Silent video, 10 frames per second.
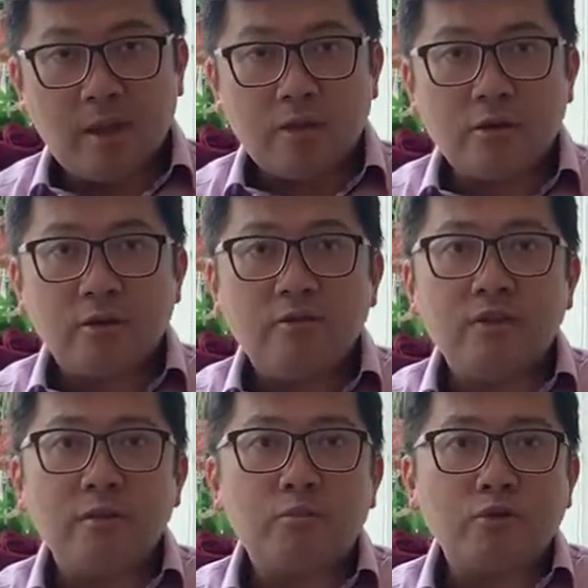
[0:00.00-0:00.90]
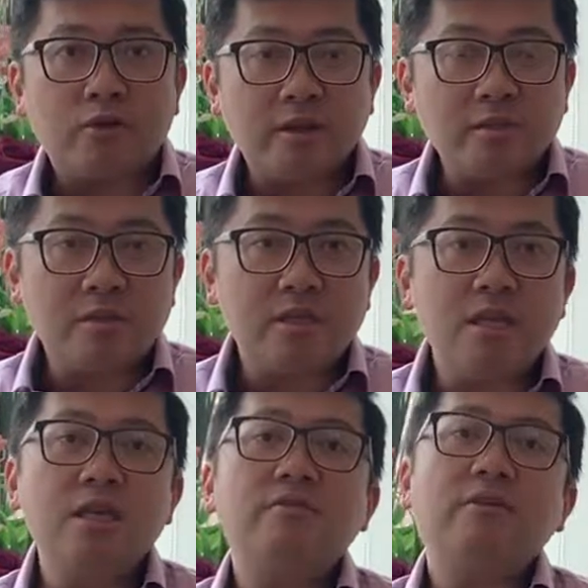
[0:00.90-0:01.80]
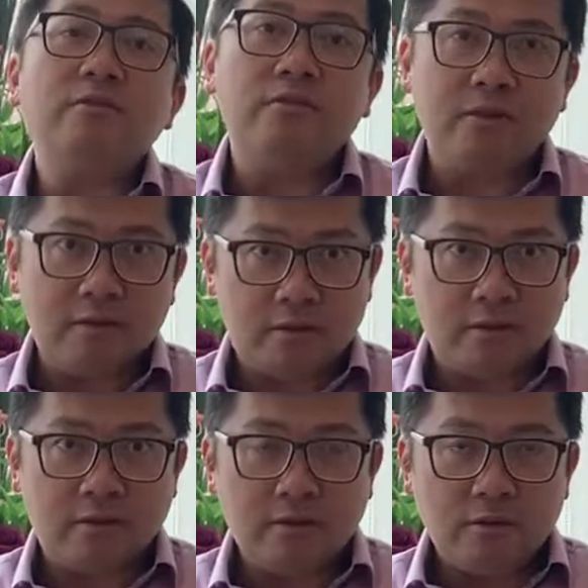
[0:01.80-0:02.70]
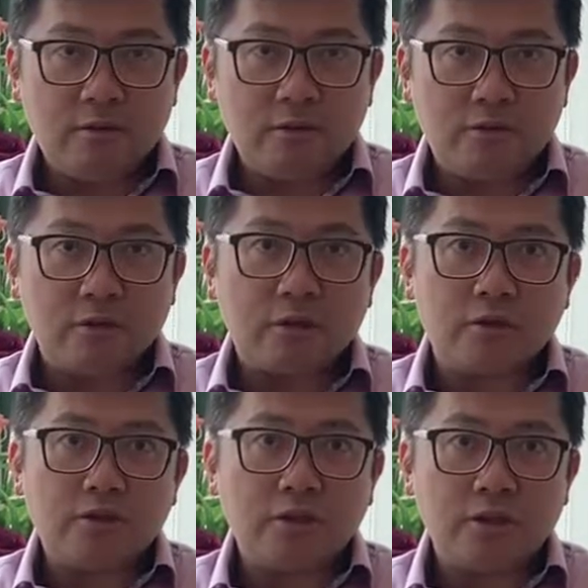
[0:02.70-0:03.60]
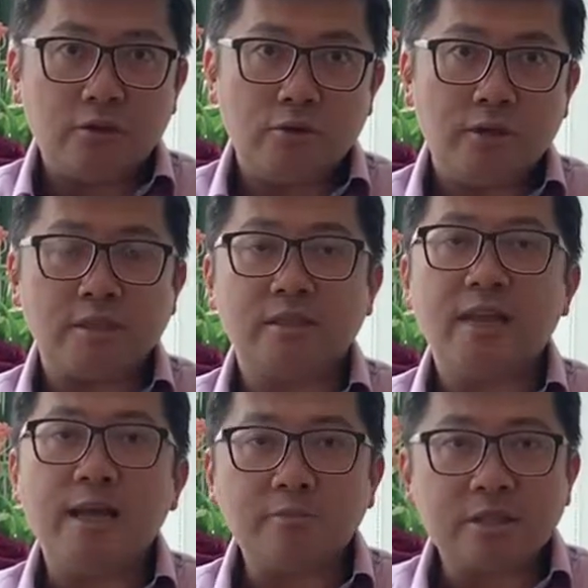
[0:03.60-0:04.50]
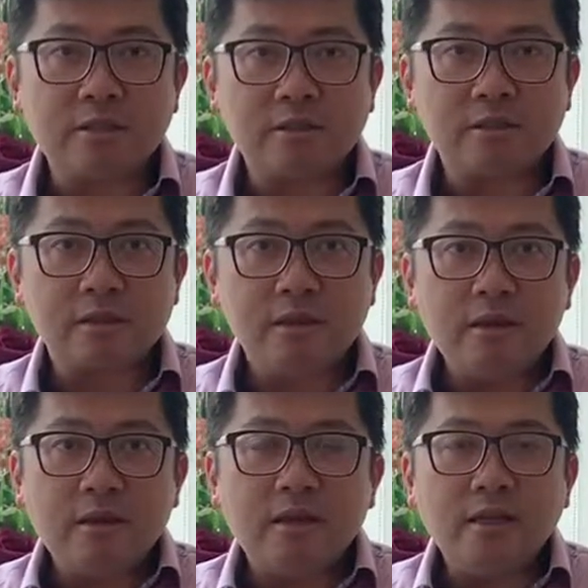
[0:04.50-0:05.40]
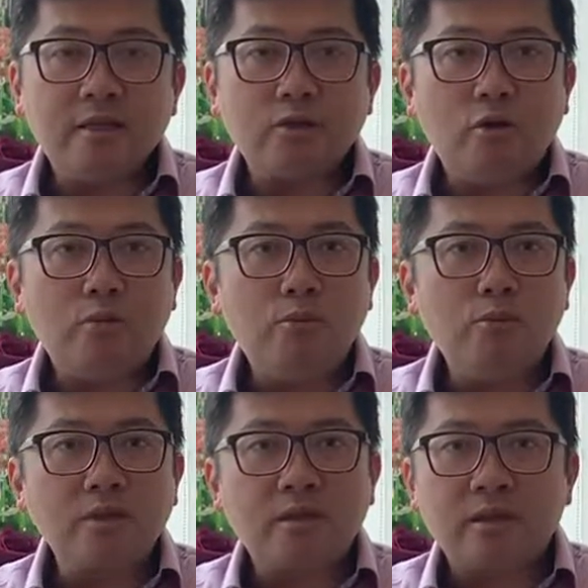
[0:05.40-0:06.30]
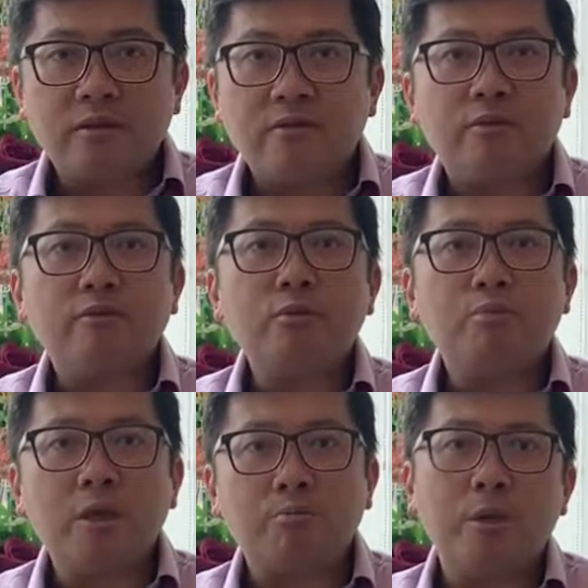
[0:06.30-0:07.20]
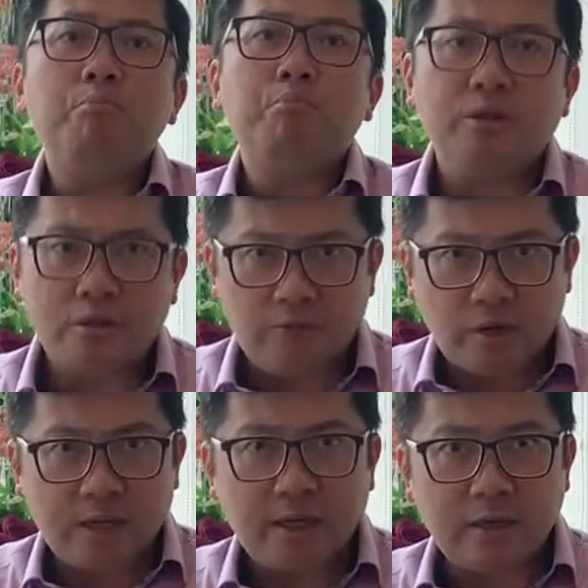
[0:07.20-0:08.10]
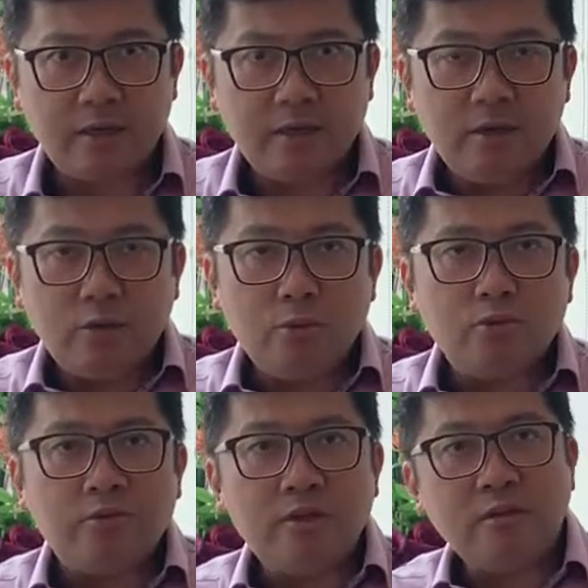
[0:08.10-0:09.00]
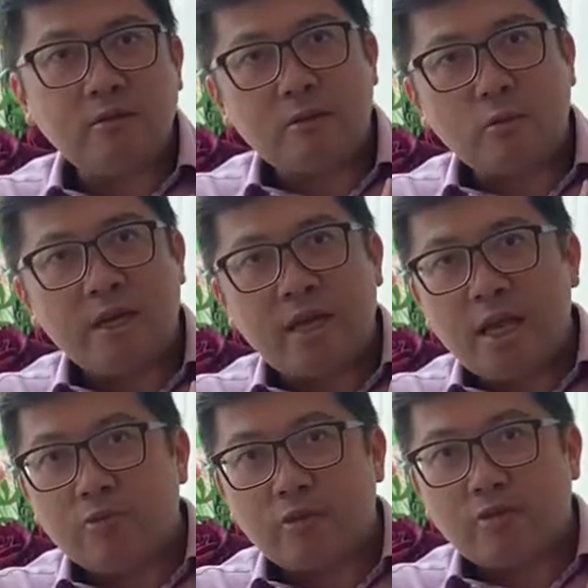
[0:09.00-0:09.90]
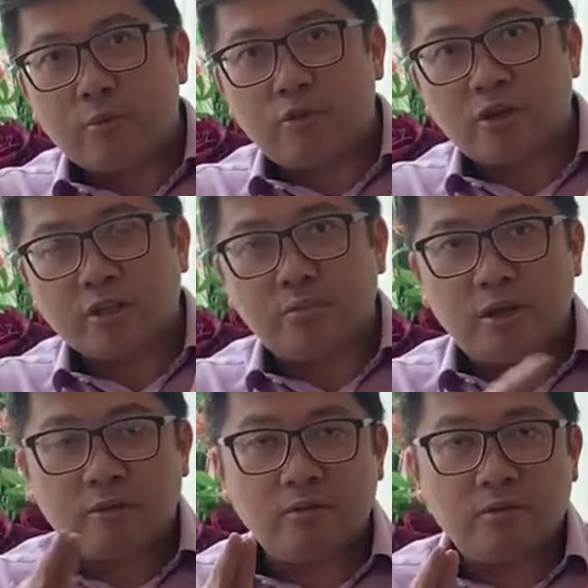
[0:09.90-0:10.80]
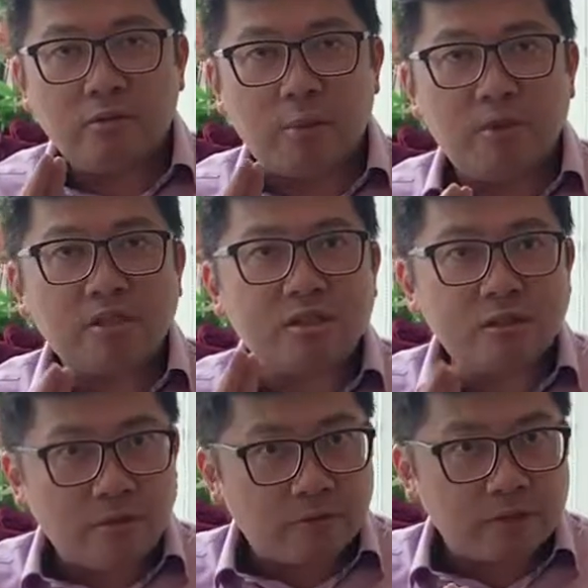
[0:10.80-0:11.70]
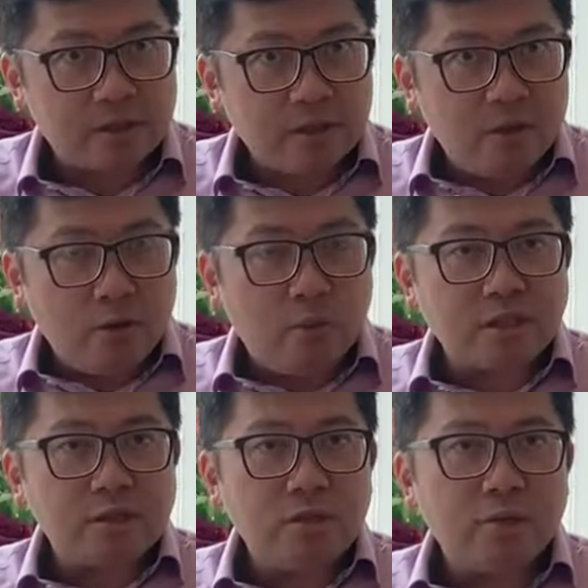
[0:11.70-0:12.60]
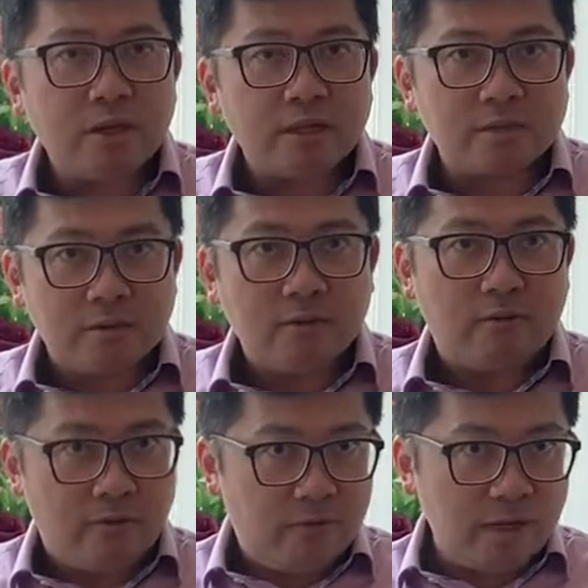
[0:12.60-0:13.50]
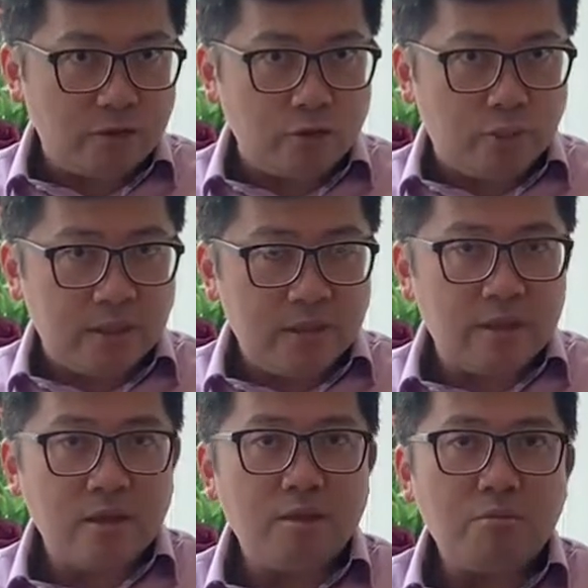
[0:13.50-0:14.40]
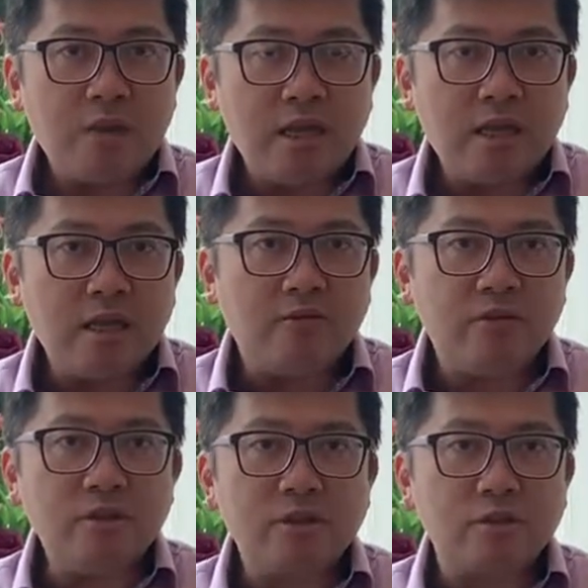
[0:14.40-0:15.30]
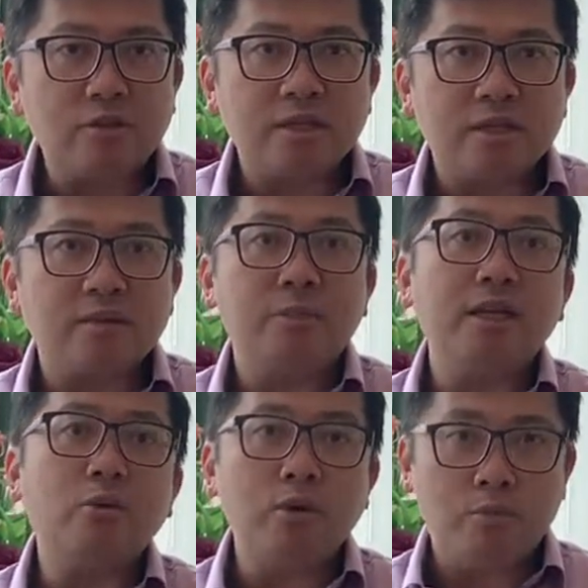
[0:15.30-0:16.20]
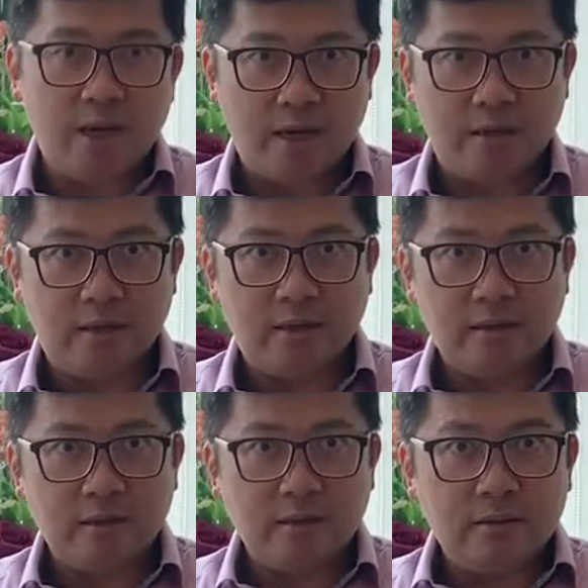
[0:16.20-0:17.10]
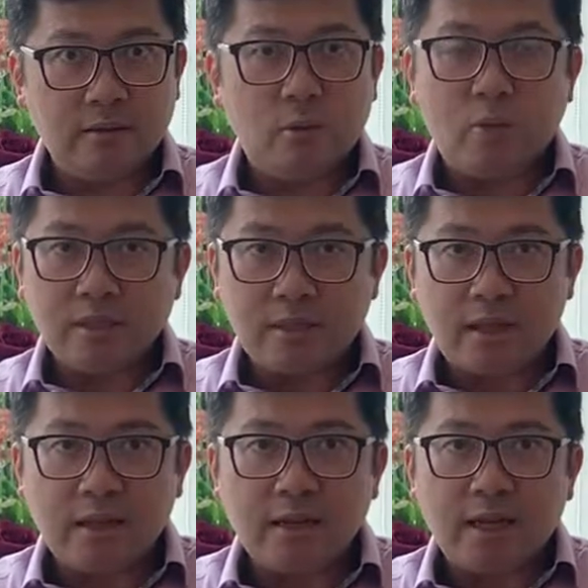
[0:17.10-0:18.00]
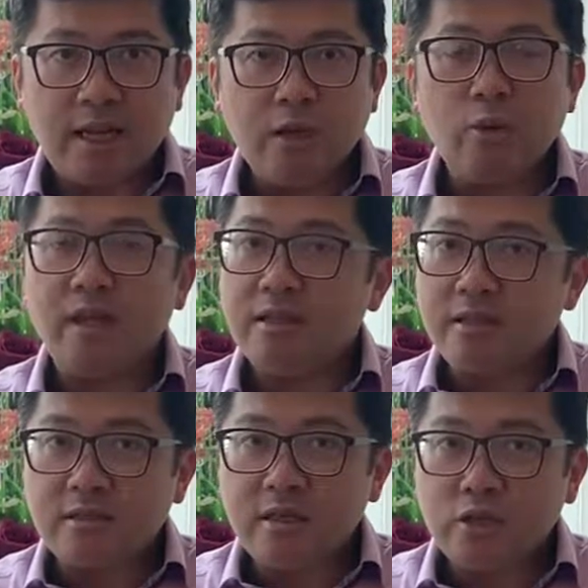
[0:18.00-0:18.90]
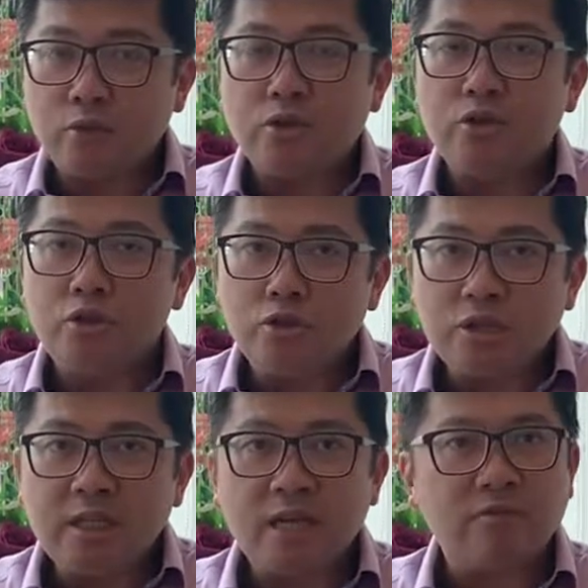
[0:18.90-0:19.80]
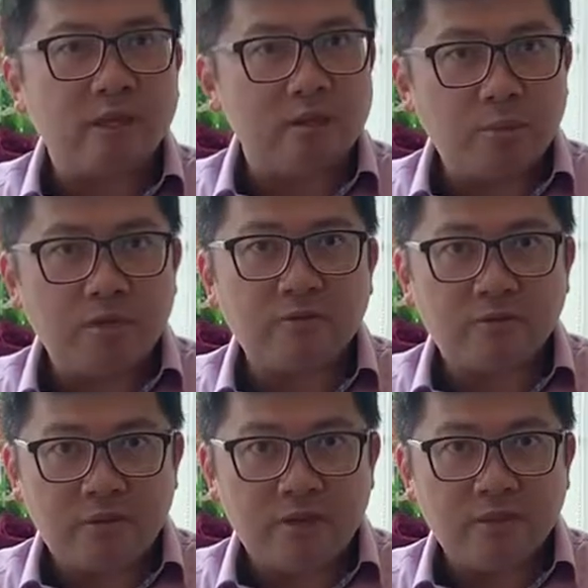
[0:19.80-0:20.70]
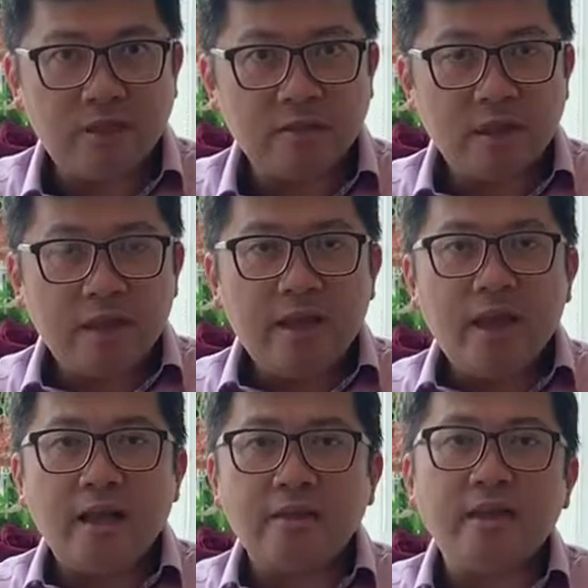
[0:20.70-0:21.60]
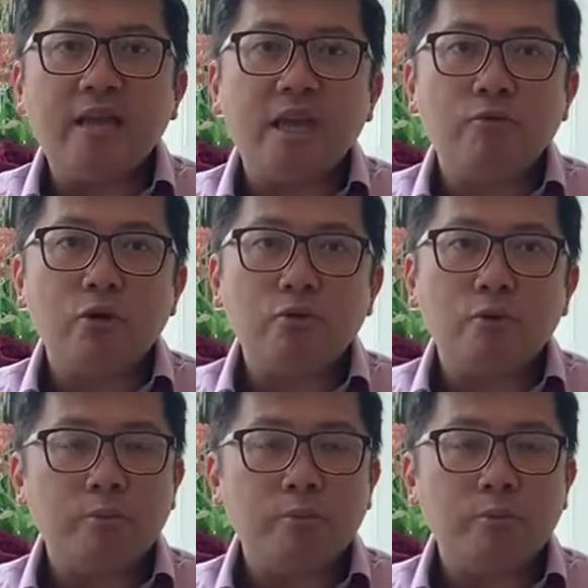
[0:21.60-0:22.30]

Now, if it progresses even further to a condition known as an abscess, then it's almost like a very big pimple, if you like. You'll feel one area of the breast being a bit soft, what's known as fluctuant, meaning it feels as though there's some liquid behind it. Once again, the lady at this stage would usually have a little bit of fever, and that area will